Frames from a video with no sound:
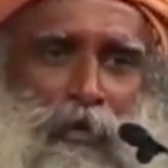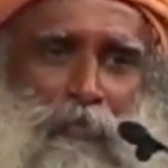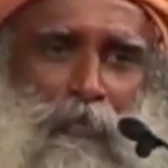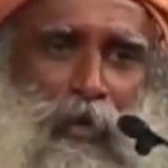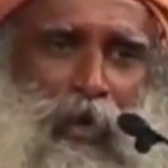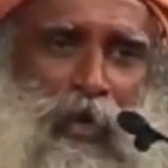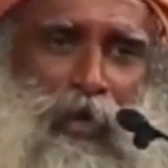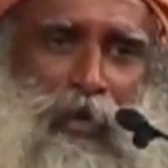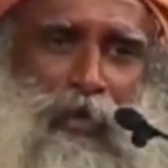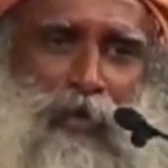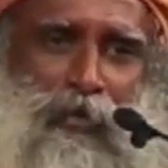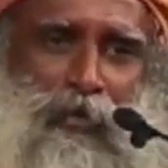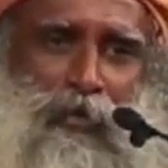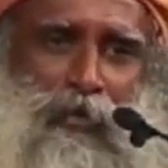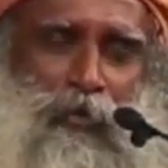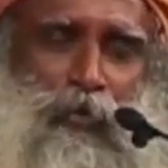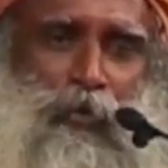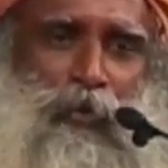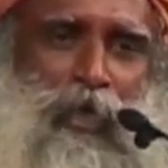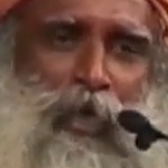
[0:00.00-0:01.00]
and mind
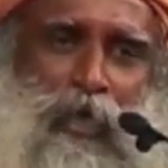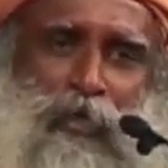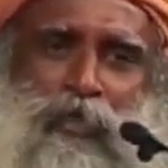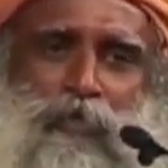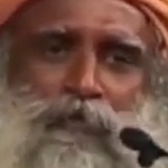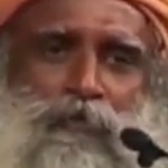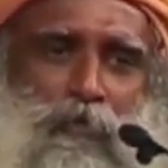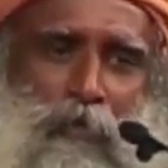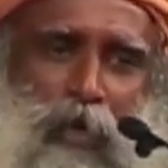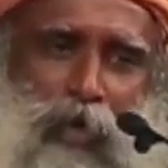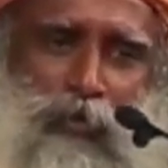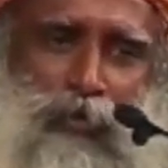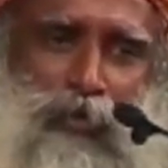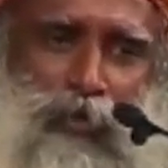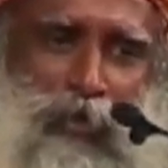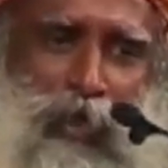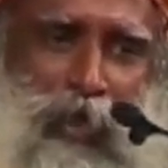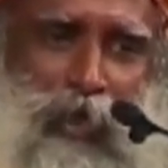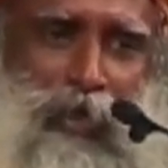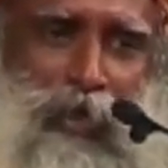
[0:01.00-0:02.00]
you gathered from
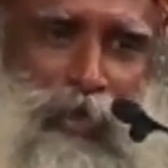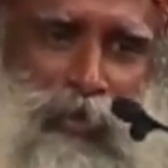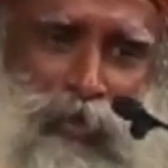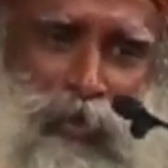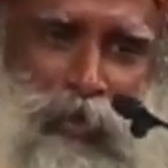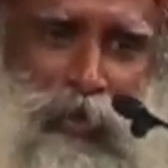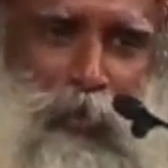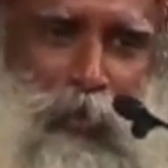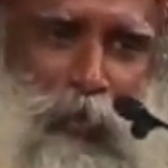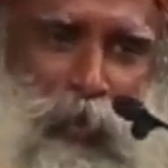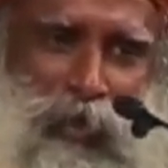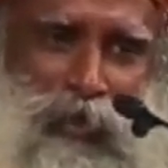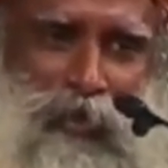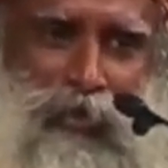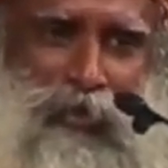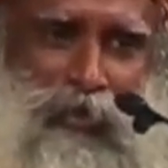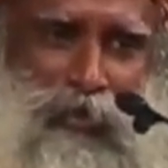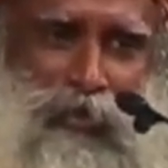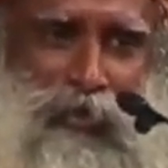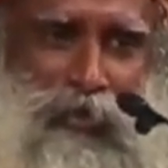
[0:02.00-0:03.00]
outside in certain
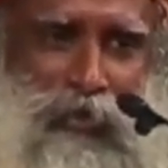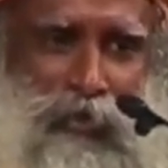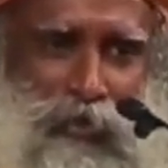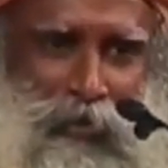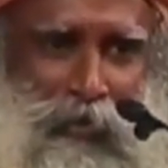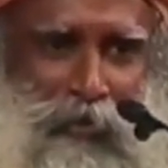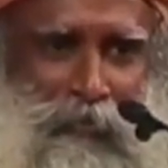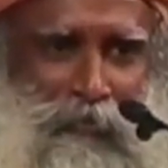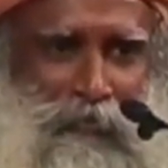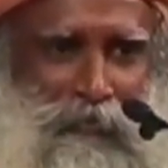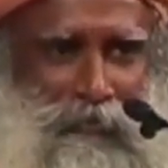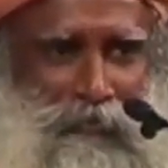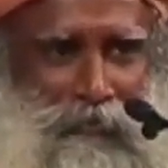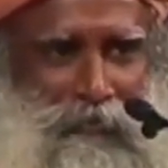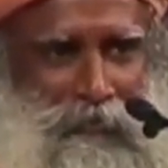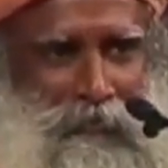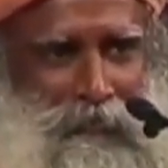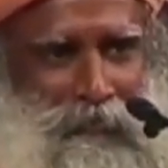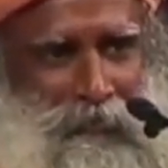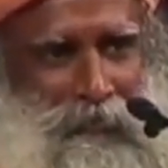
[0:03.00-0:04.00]
ways, isn't it?
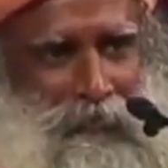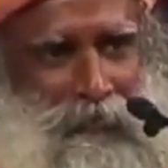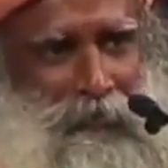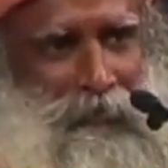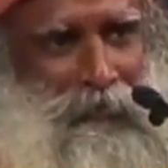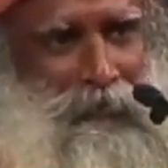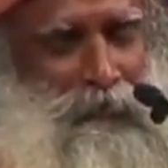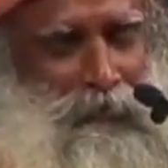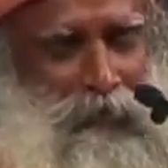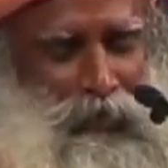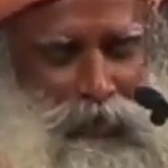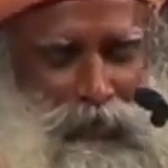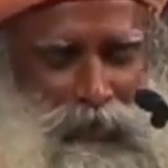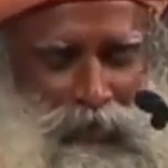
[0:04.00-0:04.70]
For